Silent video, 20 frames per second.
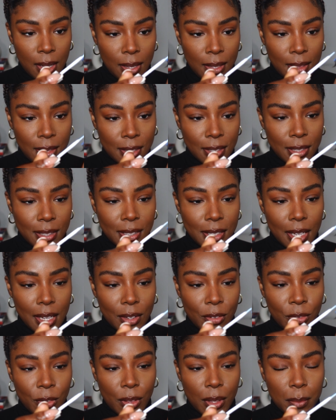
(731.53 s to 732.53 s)
This is
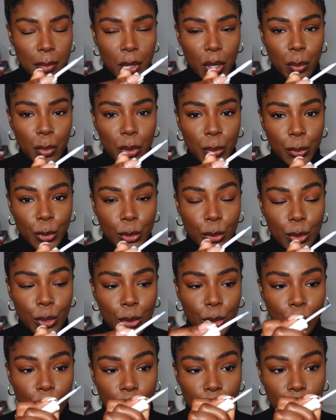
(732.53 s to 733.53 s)
like for the moment when you know
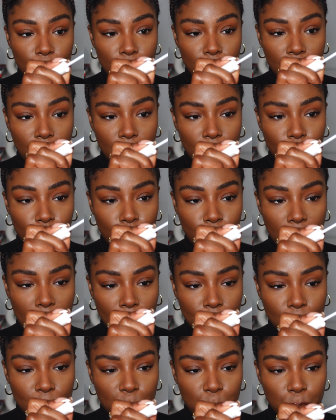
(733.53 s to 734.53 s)
you're gonna like run
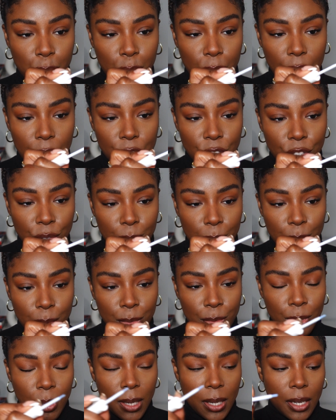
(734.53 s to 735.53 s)
out to brunch with a
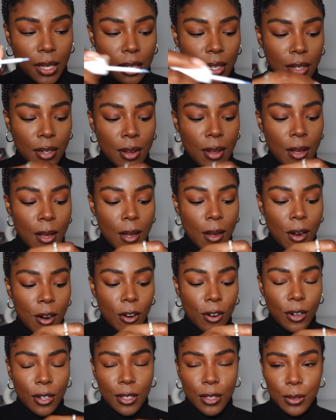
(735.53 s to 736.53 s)
friend
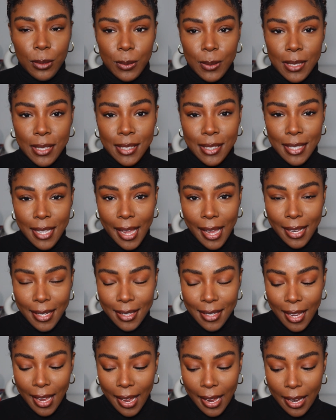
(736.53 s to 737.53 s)
or a little date
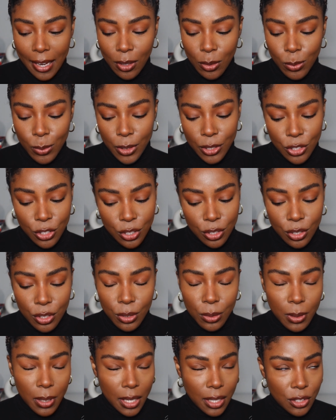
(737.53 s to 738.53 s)
night, which
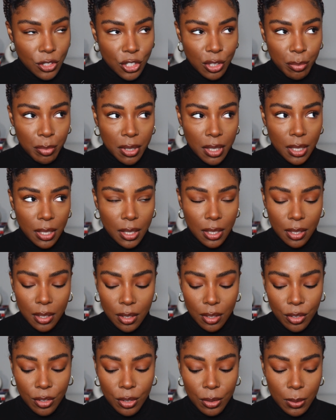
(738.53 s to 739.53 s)
no date should be,
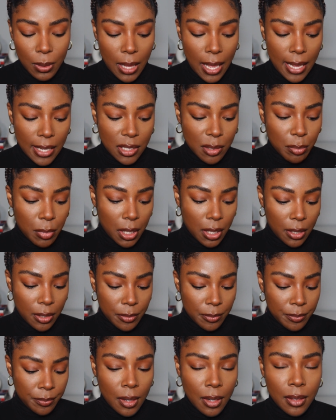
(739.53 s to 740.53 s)
you know, last
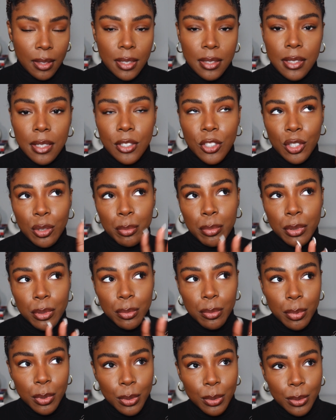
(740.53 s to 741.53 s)
minute unless that's your
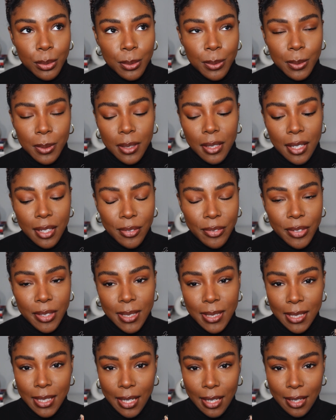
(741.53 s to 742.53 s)
boo-boo. If
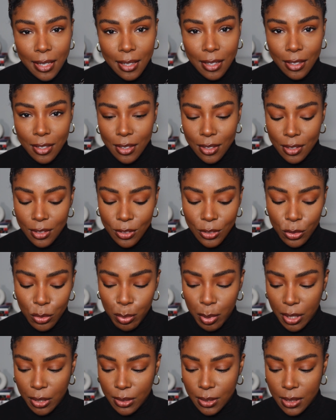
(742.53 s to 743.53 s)
it's like a new
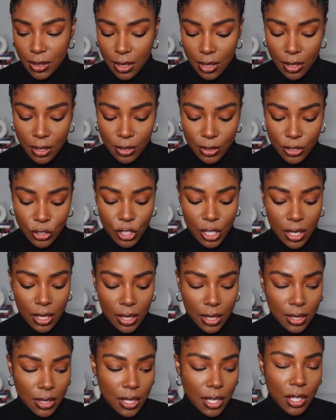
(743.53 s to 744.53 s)
person and they're trying to
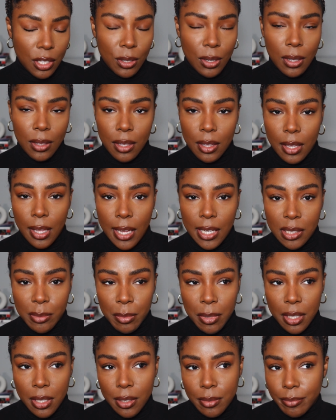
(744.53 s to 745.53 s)
like take you out the last
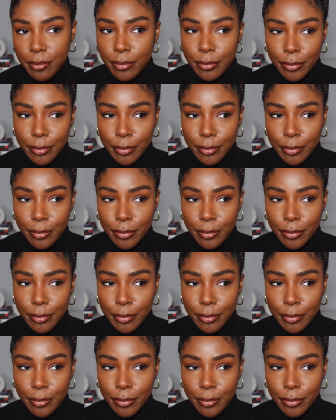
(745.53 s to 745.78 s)
minute,